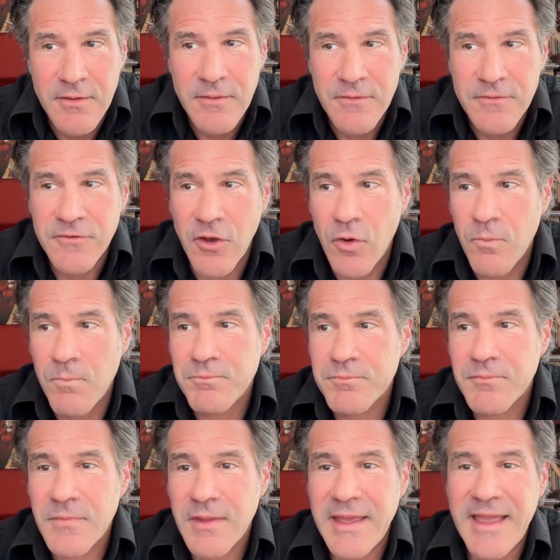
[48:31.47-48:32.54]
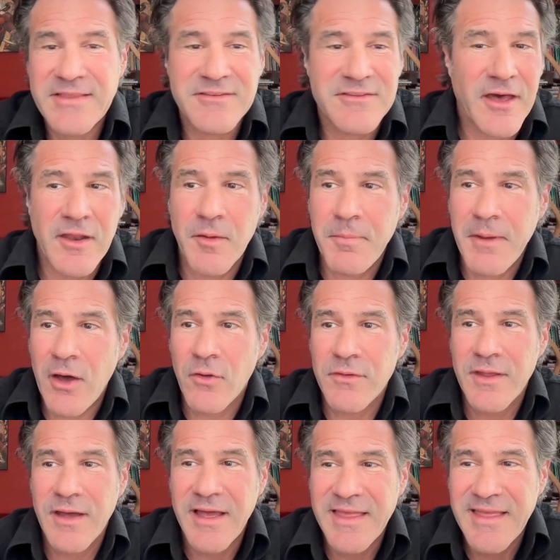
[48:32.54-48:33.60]
So it's not about
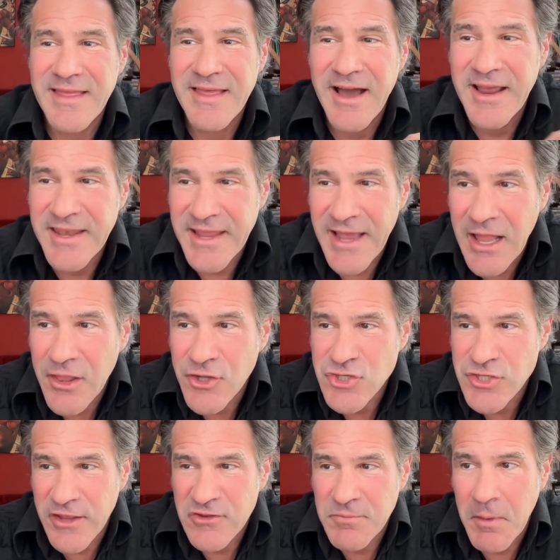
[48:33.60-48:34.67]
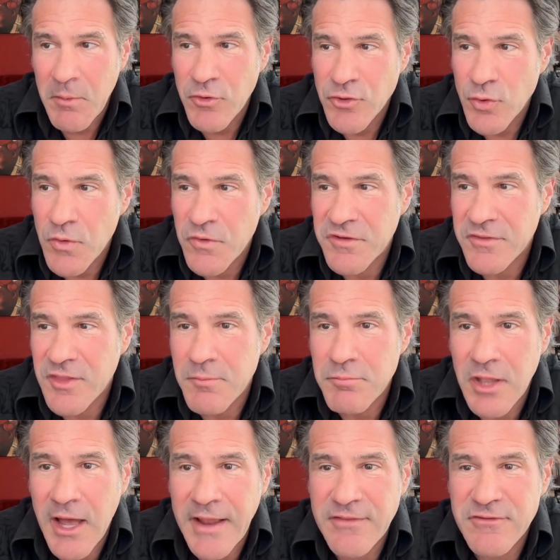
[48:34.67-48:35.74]
ideology, it's about reducing the
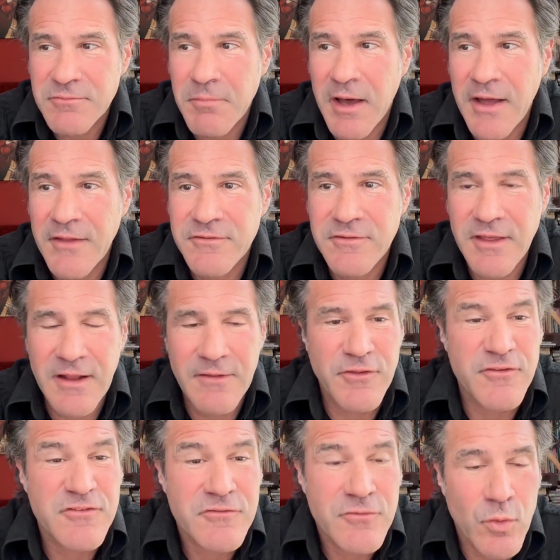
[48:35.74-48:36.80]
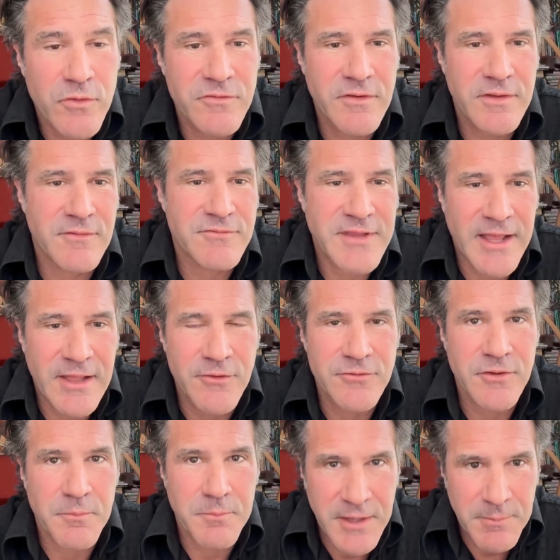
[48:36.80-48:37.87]
blind spots and the sourcing of
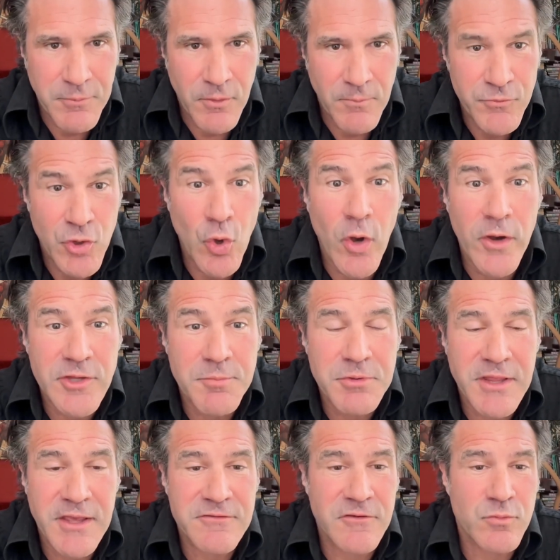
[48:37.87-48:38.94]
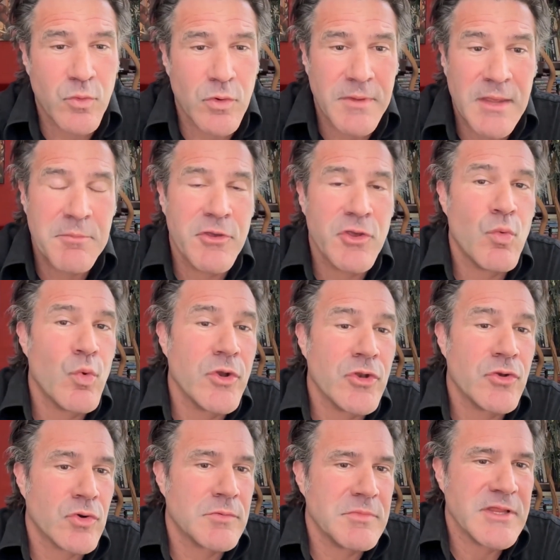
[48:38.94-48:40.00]
talented people, going to places where maybe you wouldn't
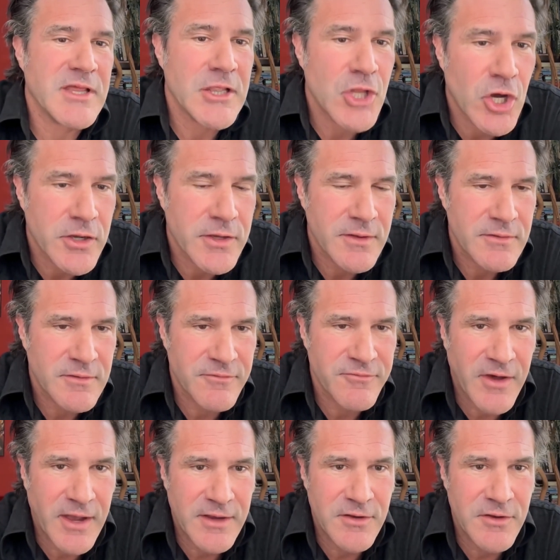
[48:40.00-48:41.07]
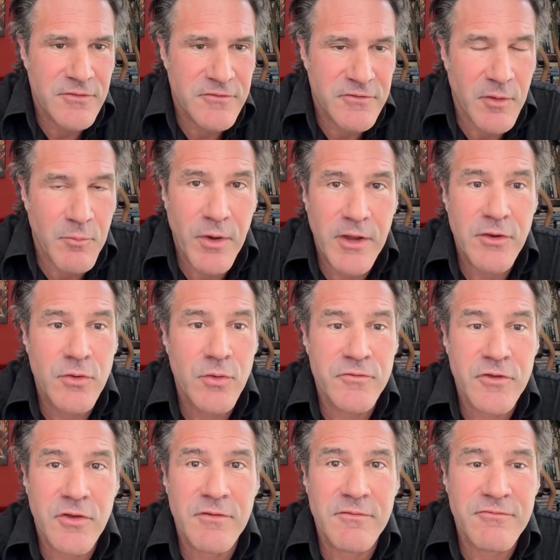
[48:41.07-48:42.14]
normally look to find someone who's
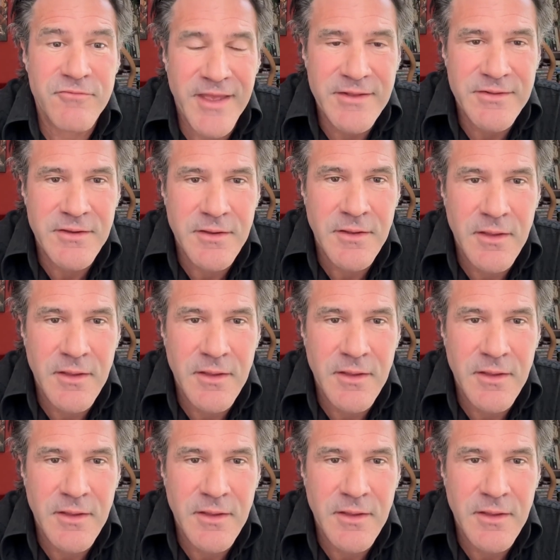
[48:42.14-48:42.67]
a good fit.